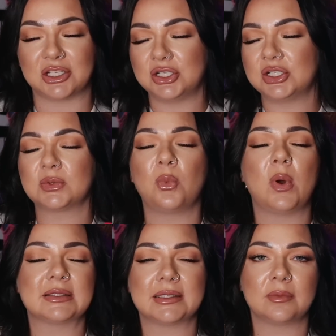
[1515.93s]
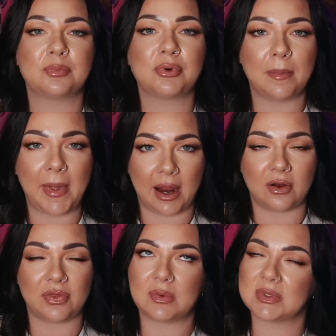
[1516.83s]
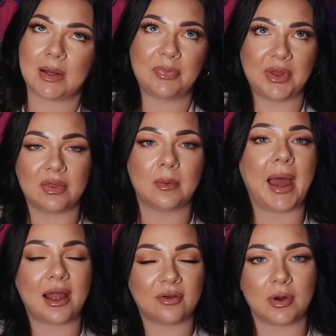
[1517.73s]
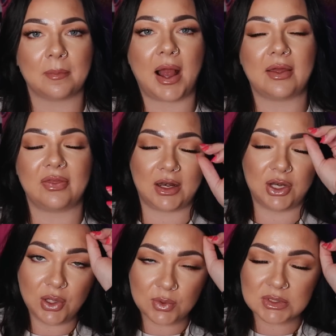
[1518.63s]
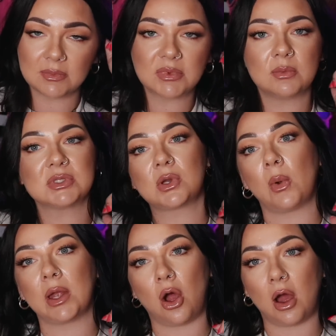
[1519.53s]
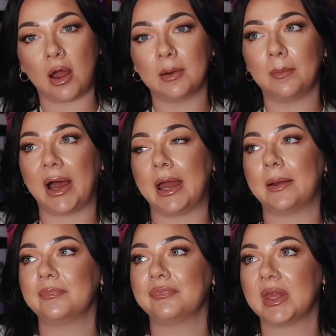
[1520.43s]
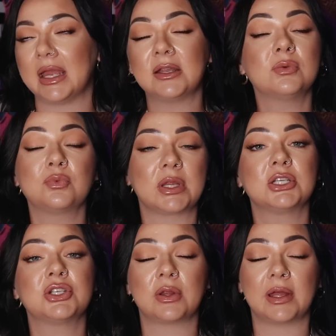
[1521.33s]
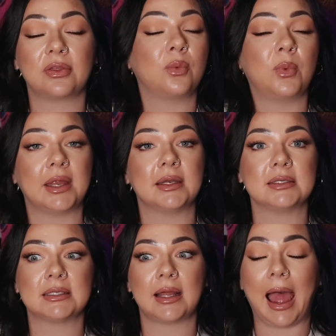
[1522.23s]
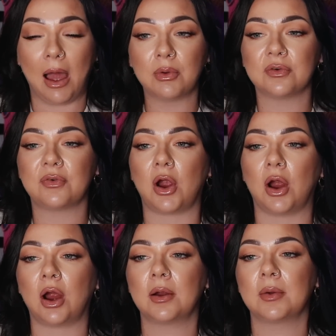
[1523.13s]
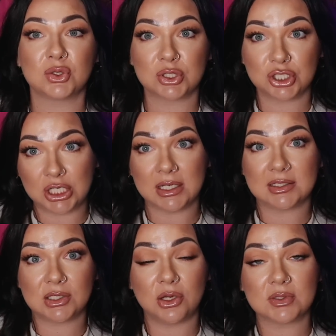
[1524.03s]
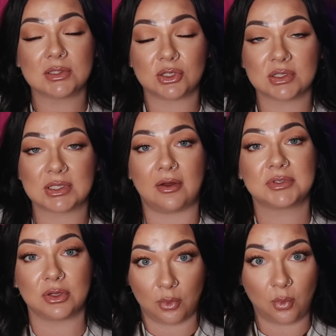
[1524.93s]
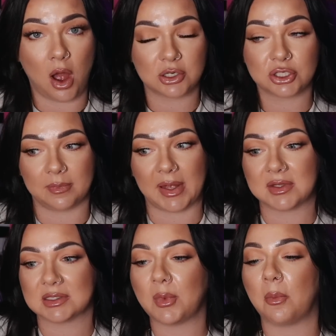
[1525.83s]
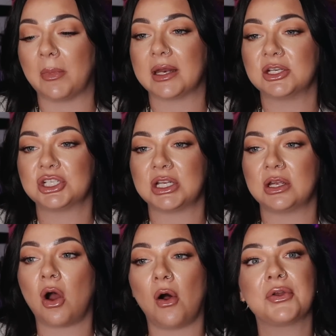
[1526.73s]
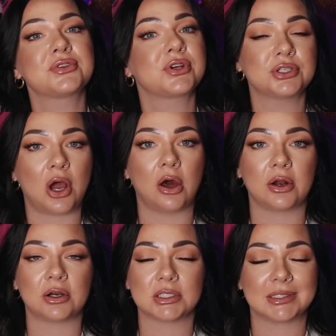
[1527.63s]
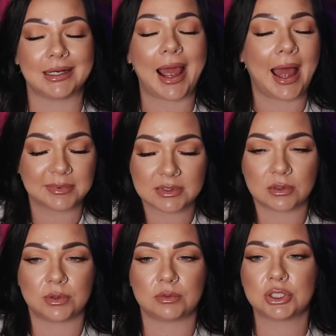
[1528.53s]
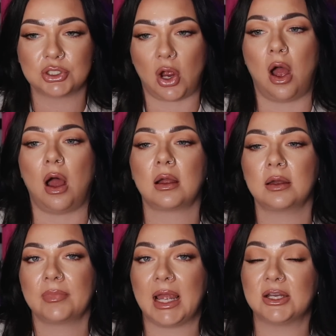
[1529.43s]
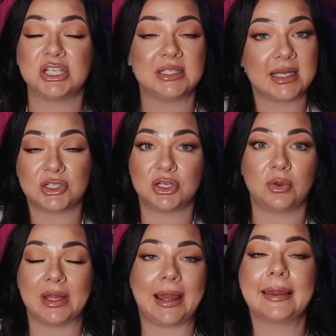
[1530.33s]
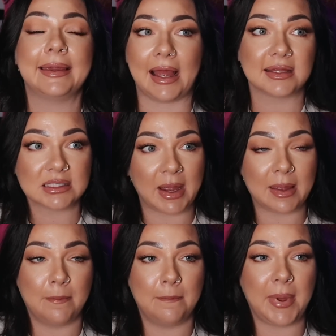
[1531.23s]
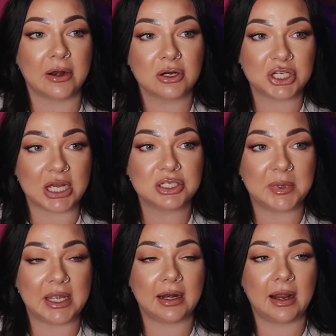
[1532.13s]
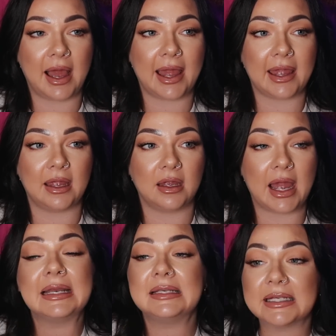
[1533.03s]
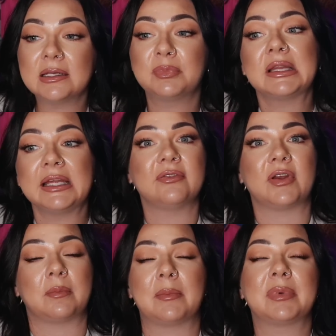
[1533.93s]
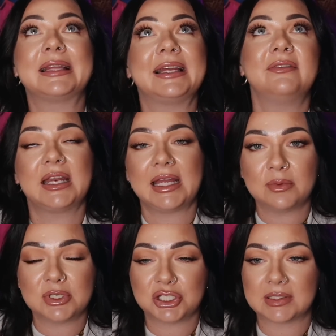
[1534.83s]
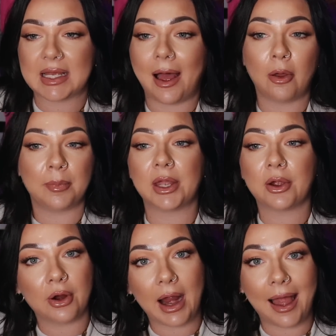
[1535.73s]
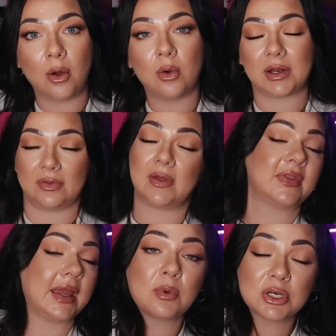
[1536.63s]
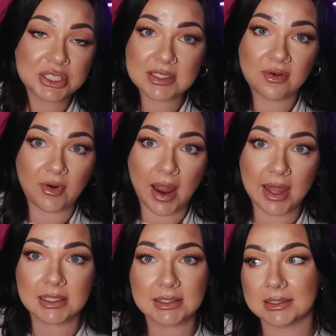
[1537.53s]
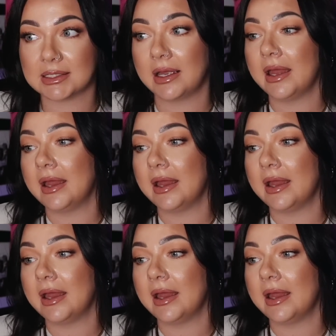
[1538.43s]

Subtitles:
She just wasn't prepared. There was something in the back of her mind that knew something was going on, but it really took like the wind out of her. So she excuses herself to the washroom at this moment, and she calls her daughter, just in absolute shock. And she says, like, against my better judgment, I did believe him. I believed that he was just helping her out and that they were just friends.